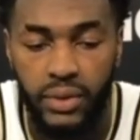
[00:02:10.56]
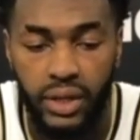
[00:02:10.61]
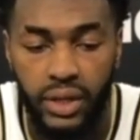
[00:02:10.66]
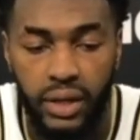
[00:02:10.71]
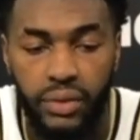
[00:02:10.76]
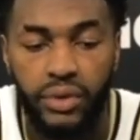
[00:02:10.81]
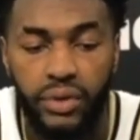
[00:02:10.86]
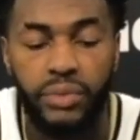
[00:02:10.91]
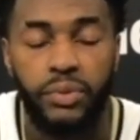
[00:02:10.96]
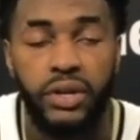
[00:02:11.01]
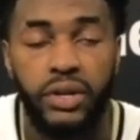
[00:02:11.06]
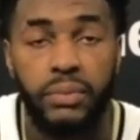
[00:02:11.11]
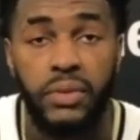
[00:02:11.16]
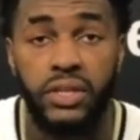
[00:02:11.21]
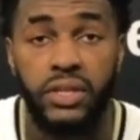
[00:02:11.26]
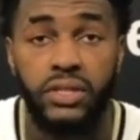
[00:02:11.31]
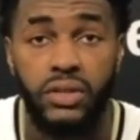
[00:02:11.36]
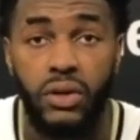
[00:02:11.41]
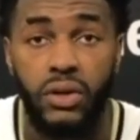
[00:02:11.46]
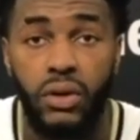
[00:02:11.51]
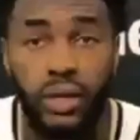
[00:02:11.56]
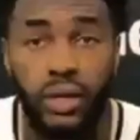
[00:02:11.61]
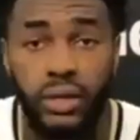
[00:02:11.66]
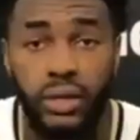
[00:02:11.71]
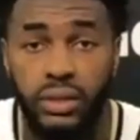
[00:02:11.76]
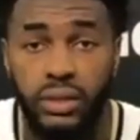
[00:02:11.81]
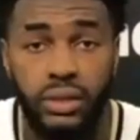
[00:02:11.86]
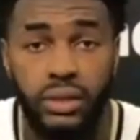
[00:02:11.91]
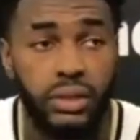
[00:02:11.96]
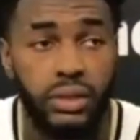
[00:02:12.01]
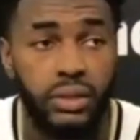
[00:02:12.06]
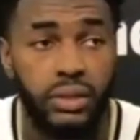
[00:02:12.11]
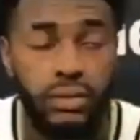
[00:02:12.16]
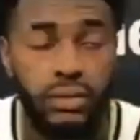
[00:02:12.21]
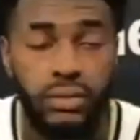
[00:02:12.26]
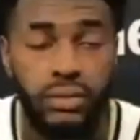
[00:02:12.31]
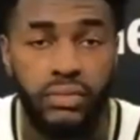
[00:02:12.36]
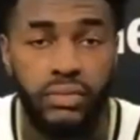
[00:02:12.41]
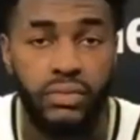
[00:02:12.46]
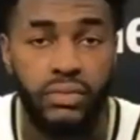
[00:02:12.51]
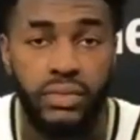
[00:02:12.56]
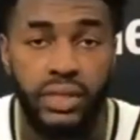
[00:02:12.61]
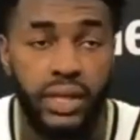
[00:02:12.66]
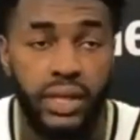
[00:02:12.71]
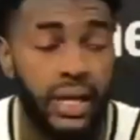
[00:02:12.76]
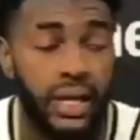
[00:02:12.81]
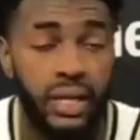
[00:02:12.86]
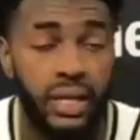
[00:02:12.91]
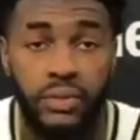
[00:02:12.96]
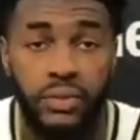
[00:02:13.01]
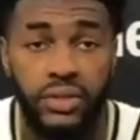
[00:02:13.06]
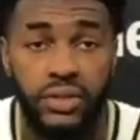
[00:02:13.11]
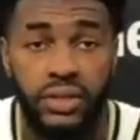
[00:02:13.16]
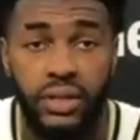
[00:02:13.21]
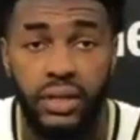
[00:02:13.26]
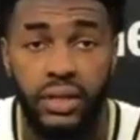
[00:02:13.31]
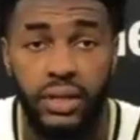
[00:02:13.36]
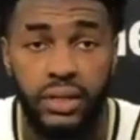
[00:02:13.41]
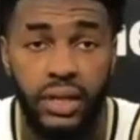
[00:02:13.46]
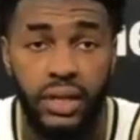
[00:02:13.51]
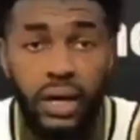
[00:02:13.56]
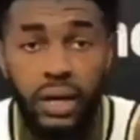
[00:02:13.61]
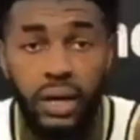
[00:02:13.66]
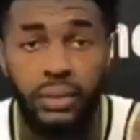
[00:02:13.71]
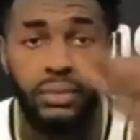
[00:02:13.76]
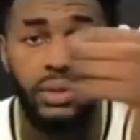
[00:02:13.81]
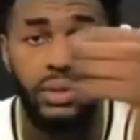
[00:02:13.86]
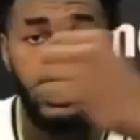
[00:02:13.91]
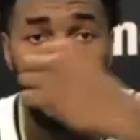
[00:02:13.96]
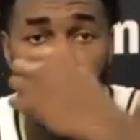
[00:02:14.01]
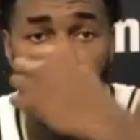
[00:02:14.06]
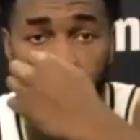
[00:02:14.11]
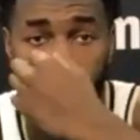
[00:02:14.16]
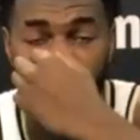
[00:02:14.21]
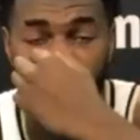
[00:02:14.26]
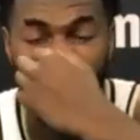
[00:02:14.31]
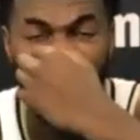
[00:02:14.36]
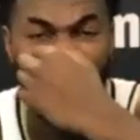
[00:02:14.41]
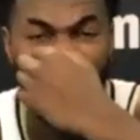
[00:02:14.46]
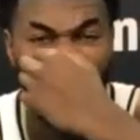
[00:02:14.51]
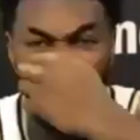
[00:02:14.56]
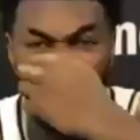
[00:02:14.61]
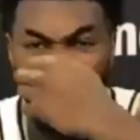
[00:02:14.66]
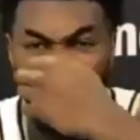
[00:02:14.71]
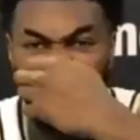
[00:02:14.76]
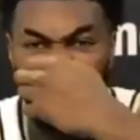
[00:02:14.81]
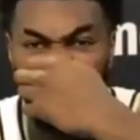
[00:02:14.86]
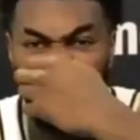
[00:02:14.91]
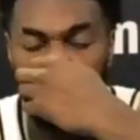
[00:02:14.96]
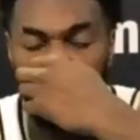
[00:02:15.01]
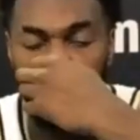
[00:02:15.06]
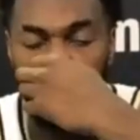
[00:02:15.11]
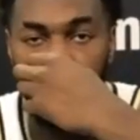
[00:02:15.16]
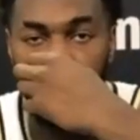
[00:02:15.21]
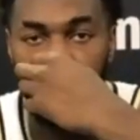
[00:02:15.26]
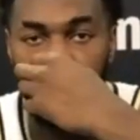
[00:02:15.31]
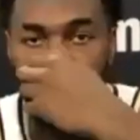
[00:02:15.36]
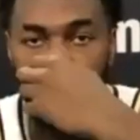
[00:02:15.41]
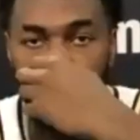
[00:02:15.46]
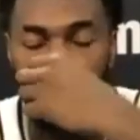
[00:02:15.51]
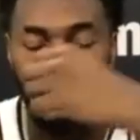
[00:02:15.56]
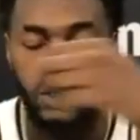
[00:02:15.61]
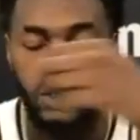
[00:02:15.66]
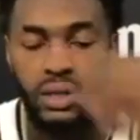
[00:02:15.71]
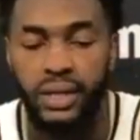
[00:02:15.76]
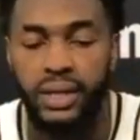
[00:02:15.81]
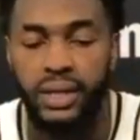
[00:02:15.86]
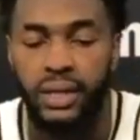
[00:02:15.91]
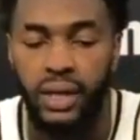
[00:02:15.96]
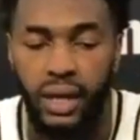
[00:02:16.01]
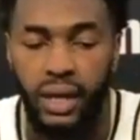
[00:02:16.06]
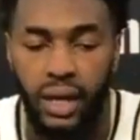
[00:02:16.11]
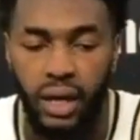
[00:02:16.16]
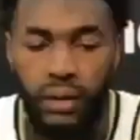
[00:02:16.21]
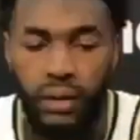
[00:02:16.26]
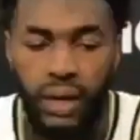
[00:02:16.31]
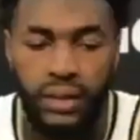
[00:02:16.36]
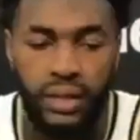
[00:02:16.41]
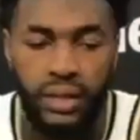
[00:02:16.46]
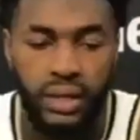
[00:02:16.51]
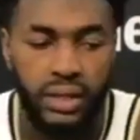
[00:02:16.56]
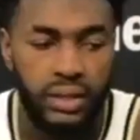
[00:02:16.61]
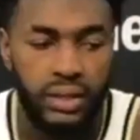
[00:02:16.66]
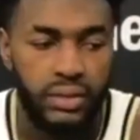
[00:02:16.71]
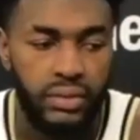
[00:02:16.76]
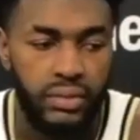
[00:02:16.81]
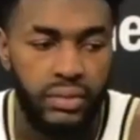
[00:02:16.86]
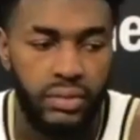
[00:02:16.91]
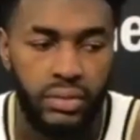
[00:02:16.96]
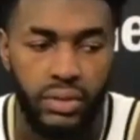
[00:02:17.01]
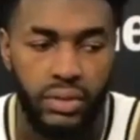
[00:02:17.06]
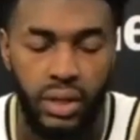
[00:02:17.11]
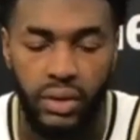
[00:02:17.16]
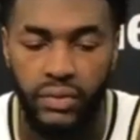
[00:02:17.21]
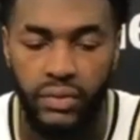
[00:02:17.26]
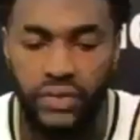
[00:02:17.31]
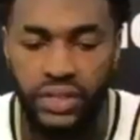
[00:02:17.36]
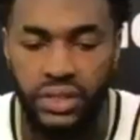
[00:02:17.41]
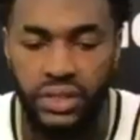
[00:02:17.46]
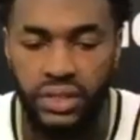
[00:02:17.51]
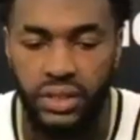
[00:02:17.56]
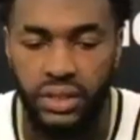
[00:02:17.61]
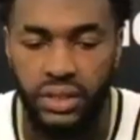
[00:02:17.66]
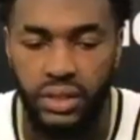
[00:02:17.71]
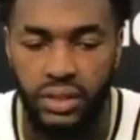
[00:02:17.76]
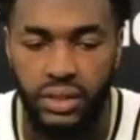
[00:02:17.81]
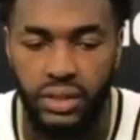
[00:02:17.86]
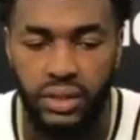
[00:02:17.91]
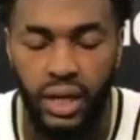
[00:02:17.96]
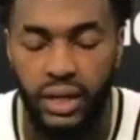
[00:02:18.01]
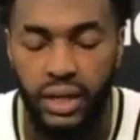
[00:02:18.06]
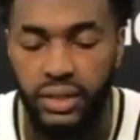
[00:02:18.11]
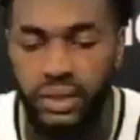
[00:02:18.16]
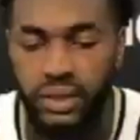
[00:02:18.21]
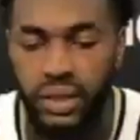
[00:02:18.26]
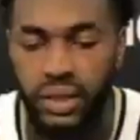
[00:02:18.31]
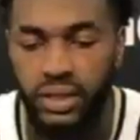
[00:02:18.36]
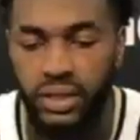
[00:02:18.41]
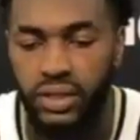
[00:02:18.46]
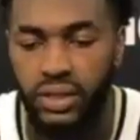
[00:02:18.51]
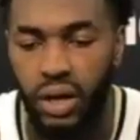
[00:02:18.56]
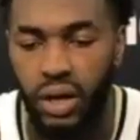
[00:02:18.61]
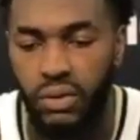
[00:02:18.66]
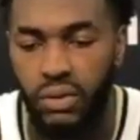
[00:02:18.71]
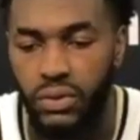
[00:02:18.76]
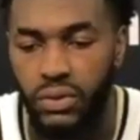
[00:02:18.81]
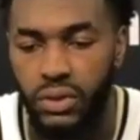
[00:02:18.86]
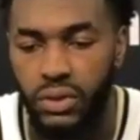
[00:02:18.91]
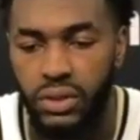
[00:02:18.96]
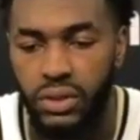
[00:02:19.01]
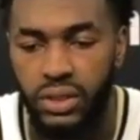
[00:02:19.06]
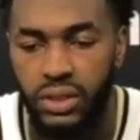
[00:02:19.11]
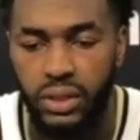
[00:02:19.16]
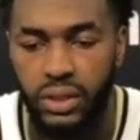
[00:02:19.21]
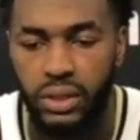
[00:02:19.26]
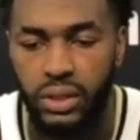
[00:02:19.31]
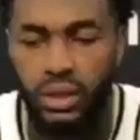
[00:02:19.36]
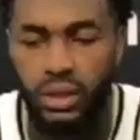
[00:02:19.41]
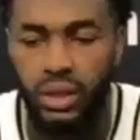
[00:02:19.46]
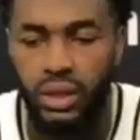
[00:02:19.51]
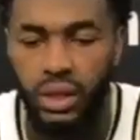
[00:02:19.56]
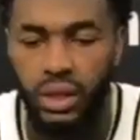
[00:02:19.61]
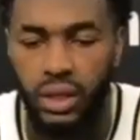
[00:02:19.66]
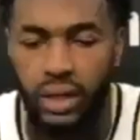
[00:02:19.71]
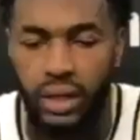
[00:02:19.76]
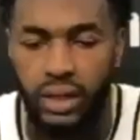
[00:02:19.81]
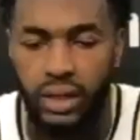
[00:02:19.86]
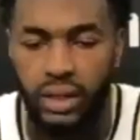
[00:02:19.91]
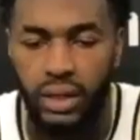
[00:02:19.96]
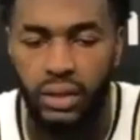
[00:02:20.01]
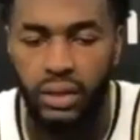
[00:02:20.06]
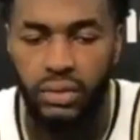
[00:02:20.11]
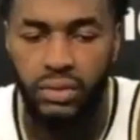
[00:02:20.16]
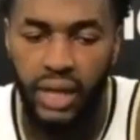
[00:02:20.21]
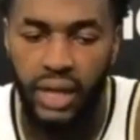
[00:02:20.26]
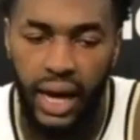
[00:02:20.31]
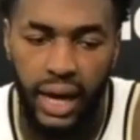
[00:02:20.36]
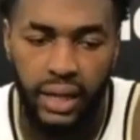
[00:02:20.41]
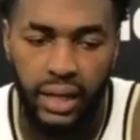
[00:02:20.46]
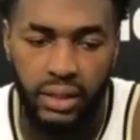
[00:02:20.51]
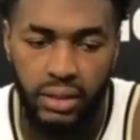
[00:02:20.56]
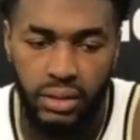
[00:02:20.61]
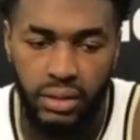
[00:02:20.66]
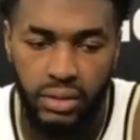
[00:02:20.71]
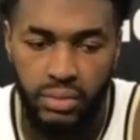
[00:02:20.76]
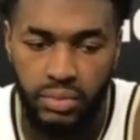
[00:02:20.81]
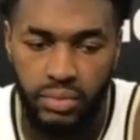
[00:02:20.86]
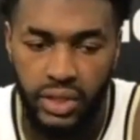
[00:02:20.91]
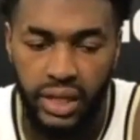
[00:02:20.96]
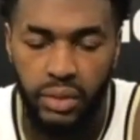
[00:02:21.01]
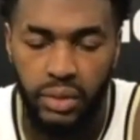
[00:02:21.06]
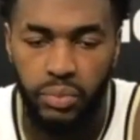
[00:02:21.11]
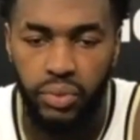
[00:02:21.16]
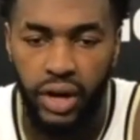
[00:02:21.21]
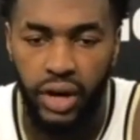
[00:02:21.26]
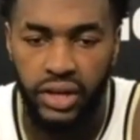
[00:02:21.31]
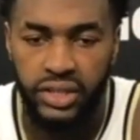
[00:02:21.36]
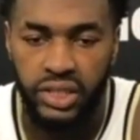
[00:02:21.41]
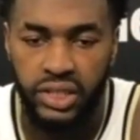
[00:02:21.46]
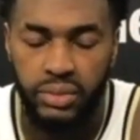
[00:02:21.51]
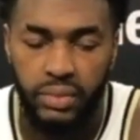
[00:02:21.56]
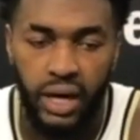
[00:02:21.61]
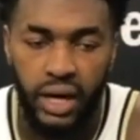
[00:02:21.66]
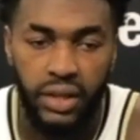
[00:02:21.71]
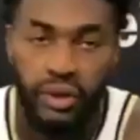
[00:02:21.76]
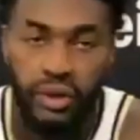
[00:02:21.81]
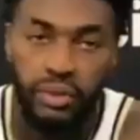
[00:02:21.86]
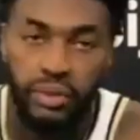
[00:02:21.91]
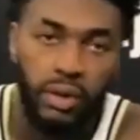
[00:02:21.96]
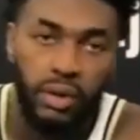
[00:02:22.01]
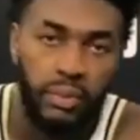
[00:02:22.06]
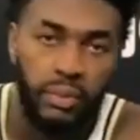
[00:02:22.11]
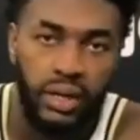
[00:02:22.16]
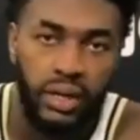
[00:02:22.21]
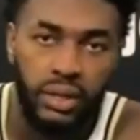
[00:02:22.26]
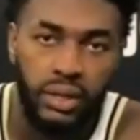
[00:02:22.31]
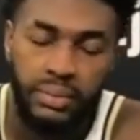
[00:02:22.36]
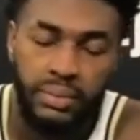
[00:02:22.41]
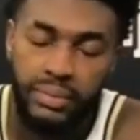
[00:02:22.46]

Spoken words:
We pretty much score 90% of the time, you know, when we execute plays. So I think, you know, we just us sticking to our rules and, you know, not getting pressured by their momentum.